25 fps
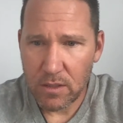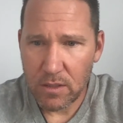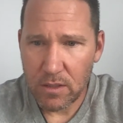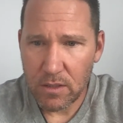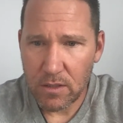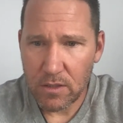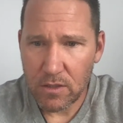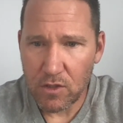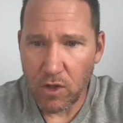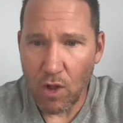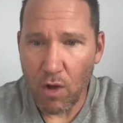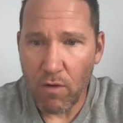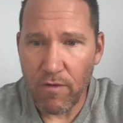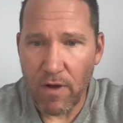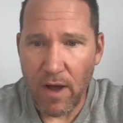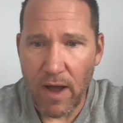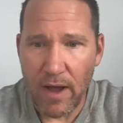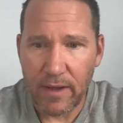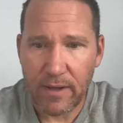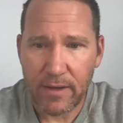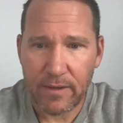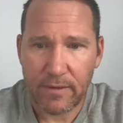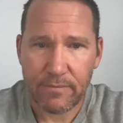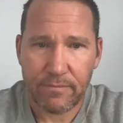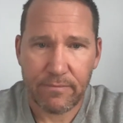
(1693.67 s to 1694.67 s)

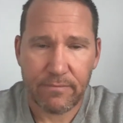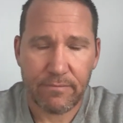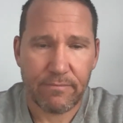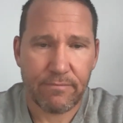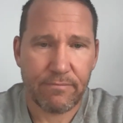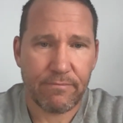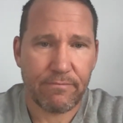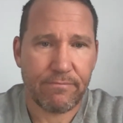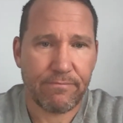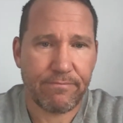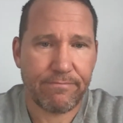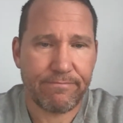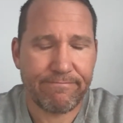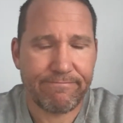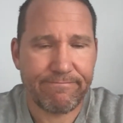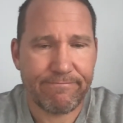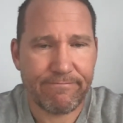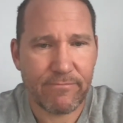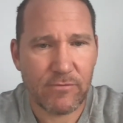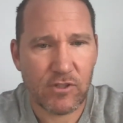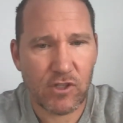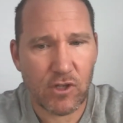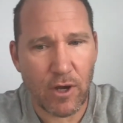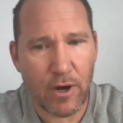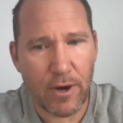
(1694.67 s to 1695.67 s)
Slovak.
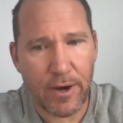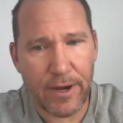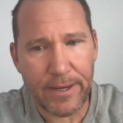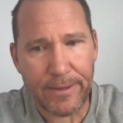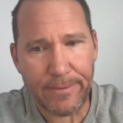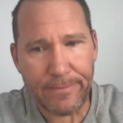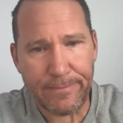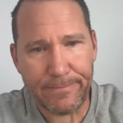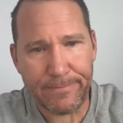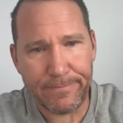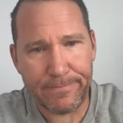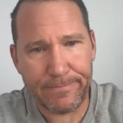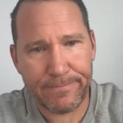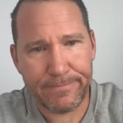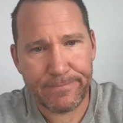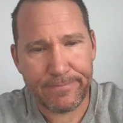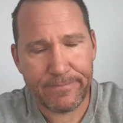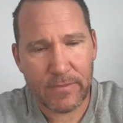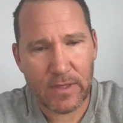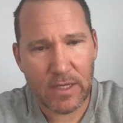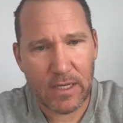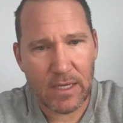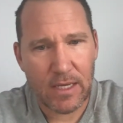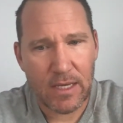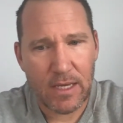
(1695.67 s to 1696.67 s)
Sorry.
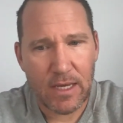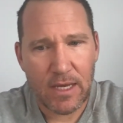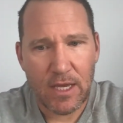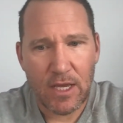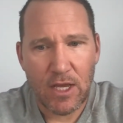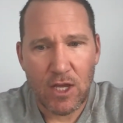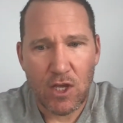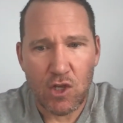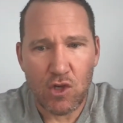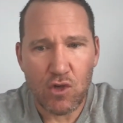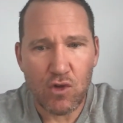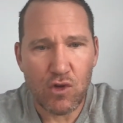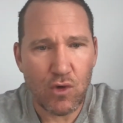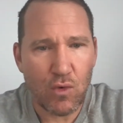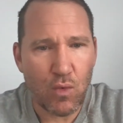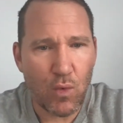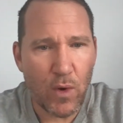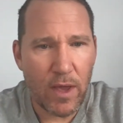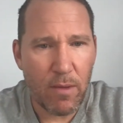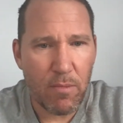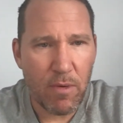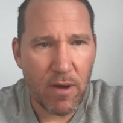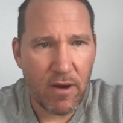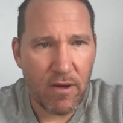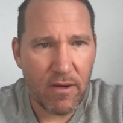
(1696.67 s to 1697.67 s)
You do
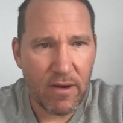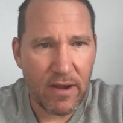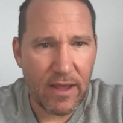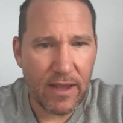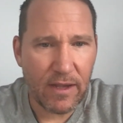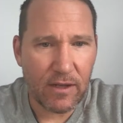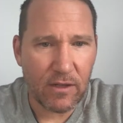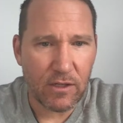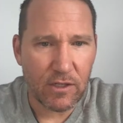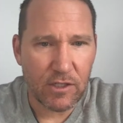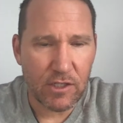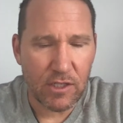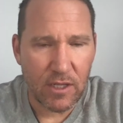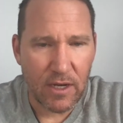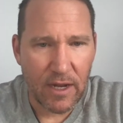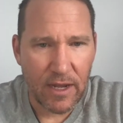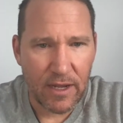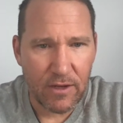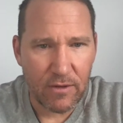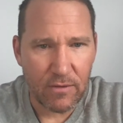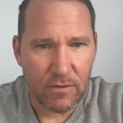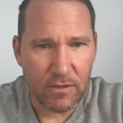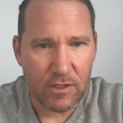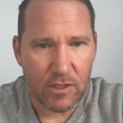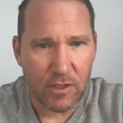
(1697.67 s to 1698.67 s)
way better in English than I
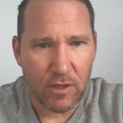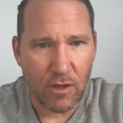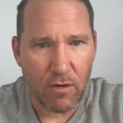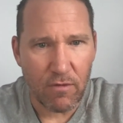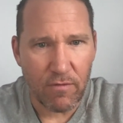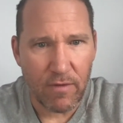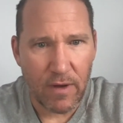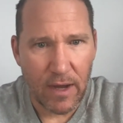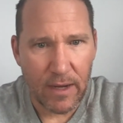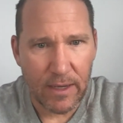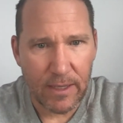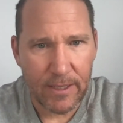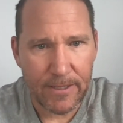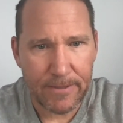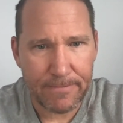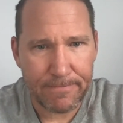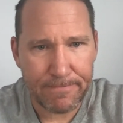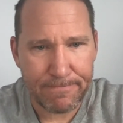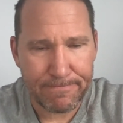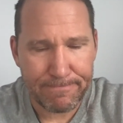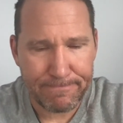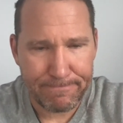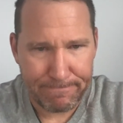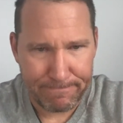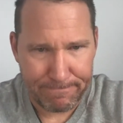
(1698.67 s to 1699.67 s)
do in Slovak.
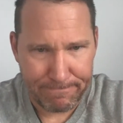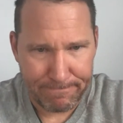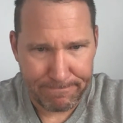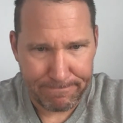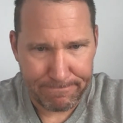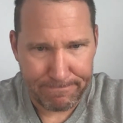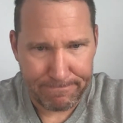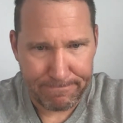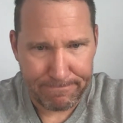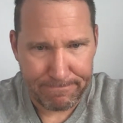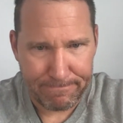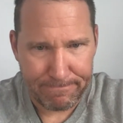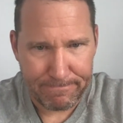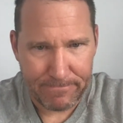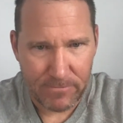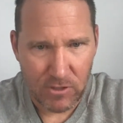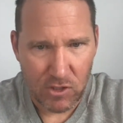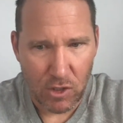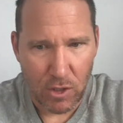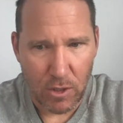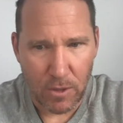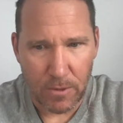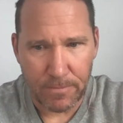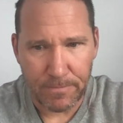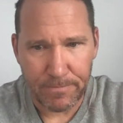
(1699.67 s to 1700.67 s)

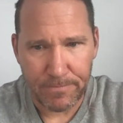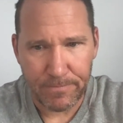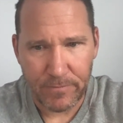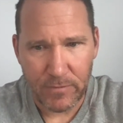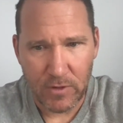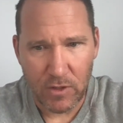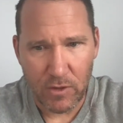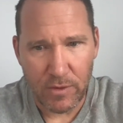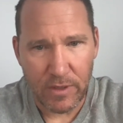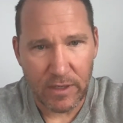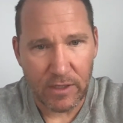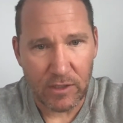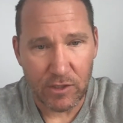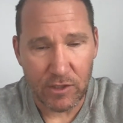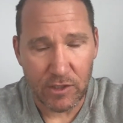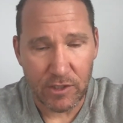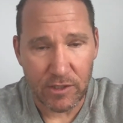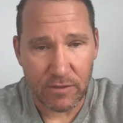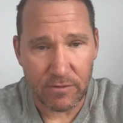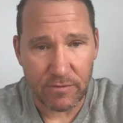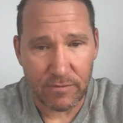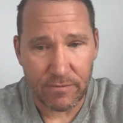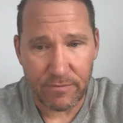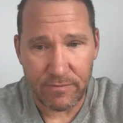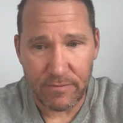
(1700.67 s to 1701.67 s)
So your English
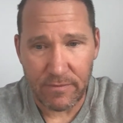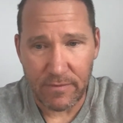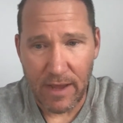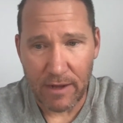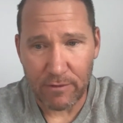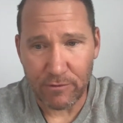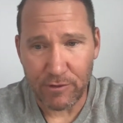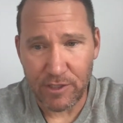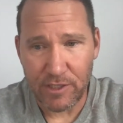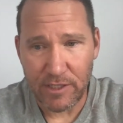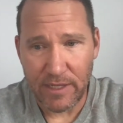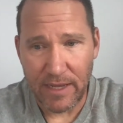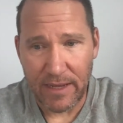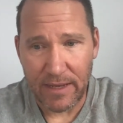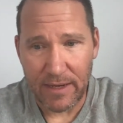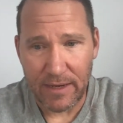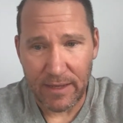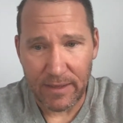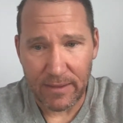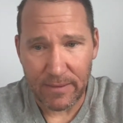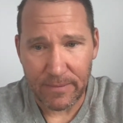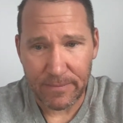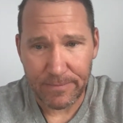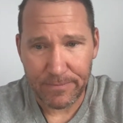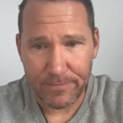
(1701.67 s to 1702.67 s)
is
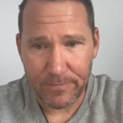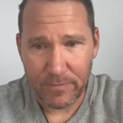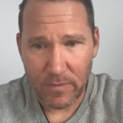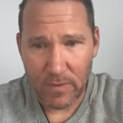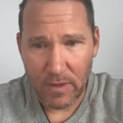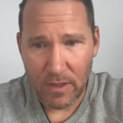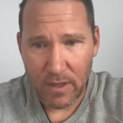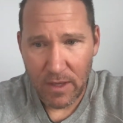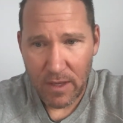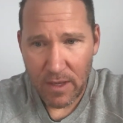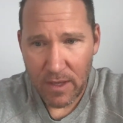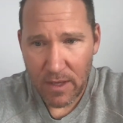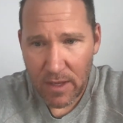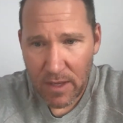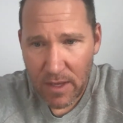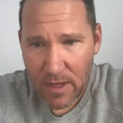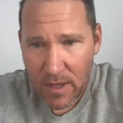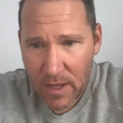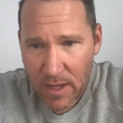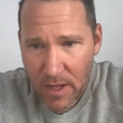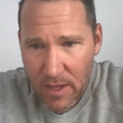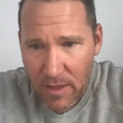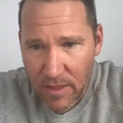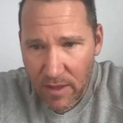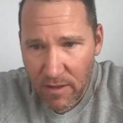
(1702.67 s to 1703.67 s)
outstanding.
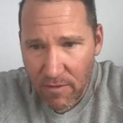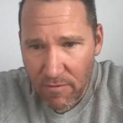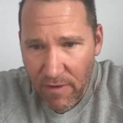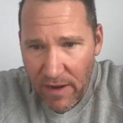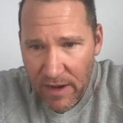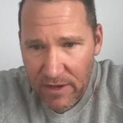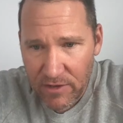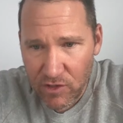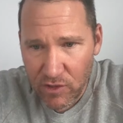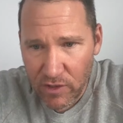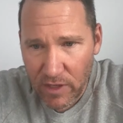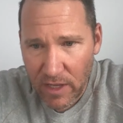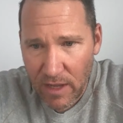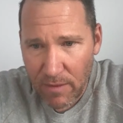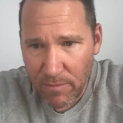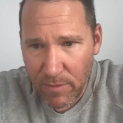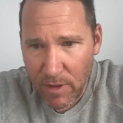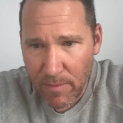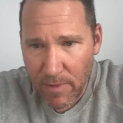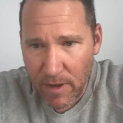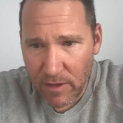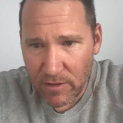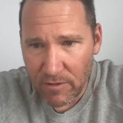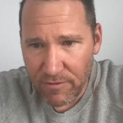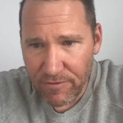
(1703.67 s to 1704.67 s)
The advice you gave me
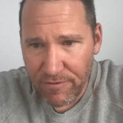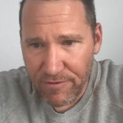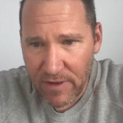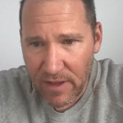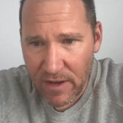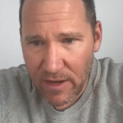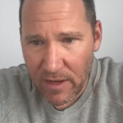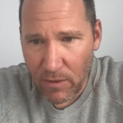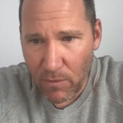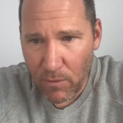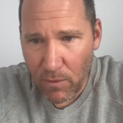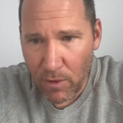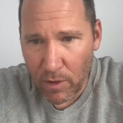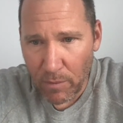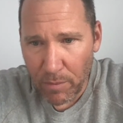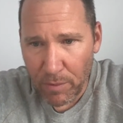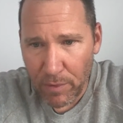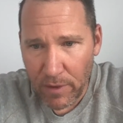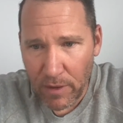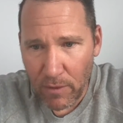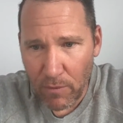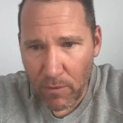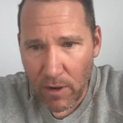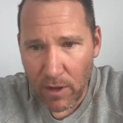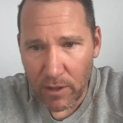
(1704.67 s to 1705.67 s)
about defending worked
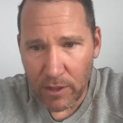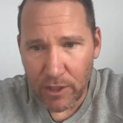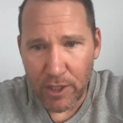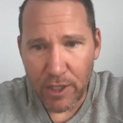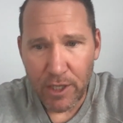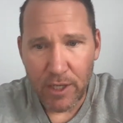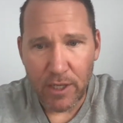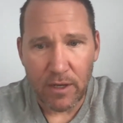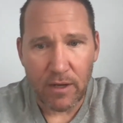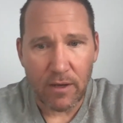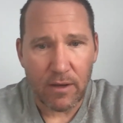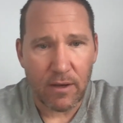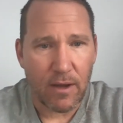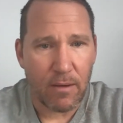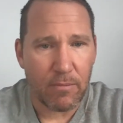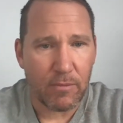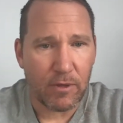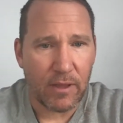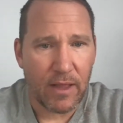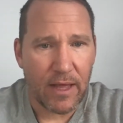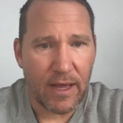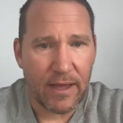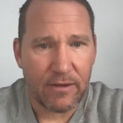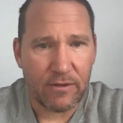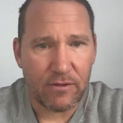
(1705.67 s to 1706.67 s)
pretty well. Good. I'm
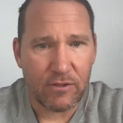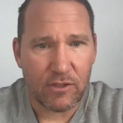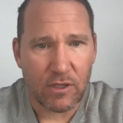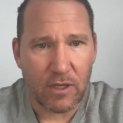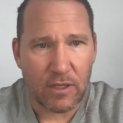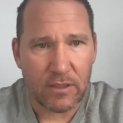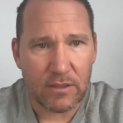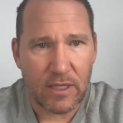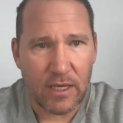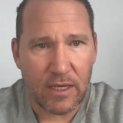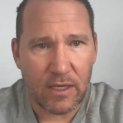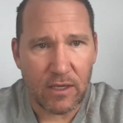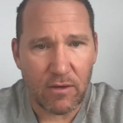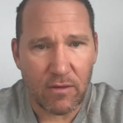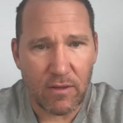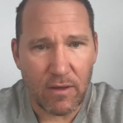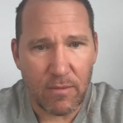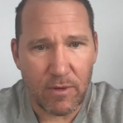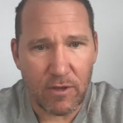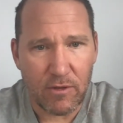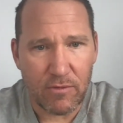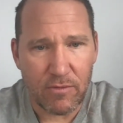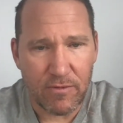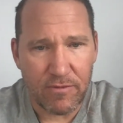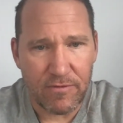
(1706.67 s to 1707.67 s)
glad, Dushan. Thank you. That
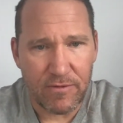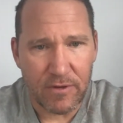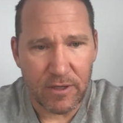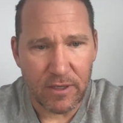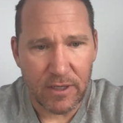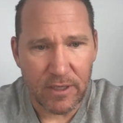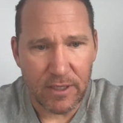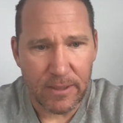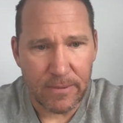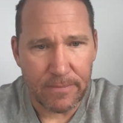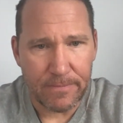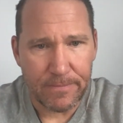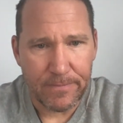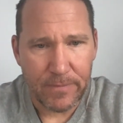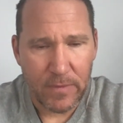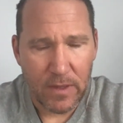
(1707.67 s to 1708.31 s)
makes me feel good.